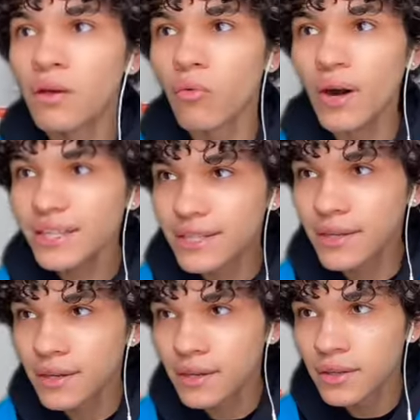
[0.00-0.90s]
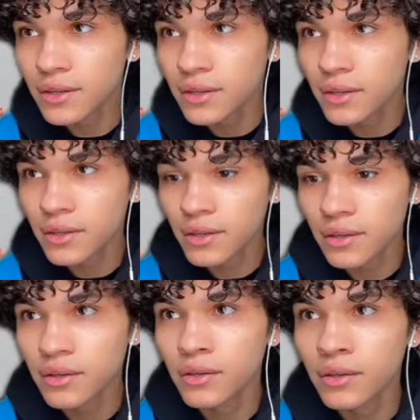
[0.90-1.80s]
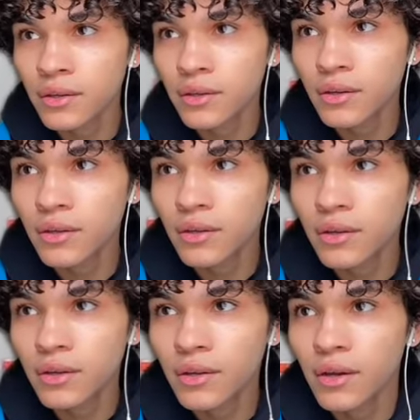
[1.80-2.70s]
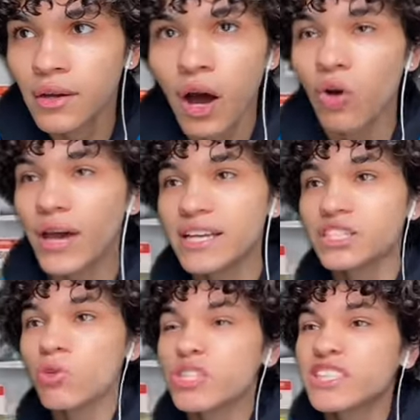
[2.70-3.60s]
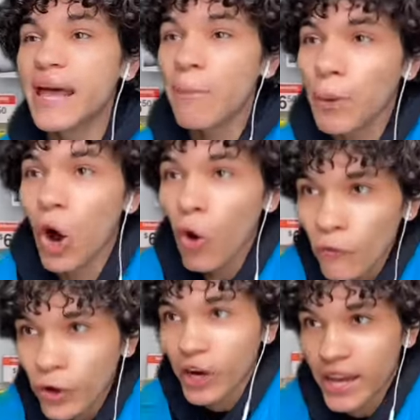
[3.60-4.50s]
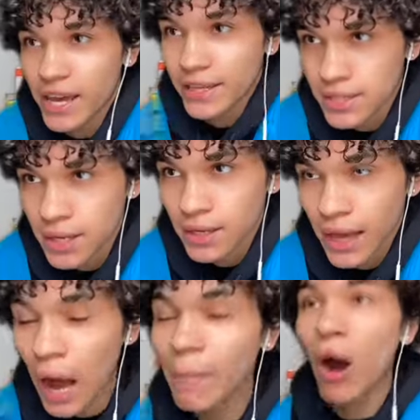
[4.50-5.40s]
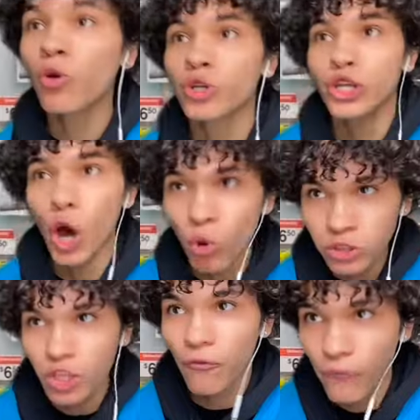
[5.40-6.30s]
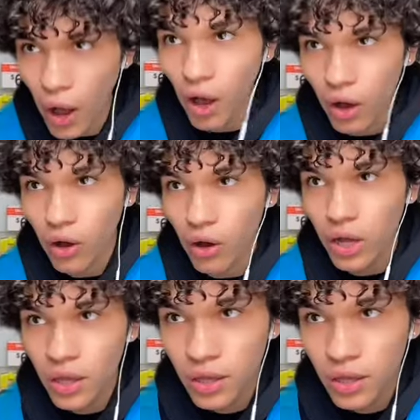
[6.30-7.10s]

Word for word: What? Somebody spilled something on aisle 7. Okay, so step over it. How about don't fall?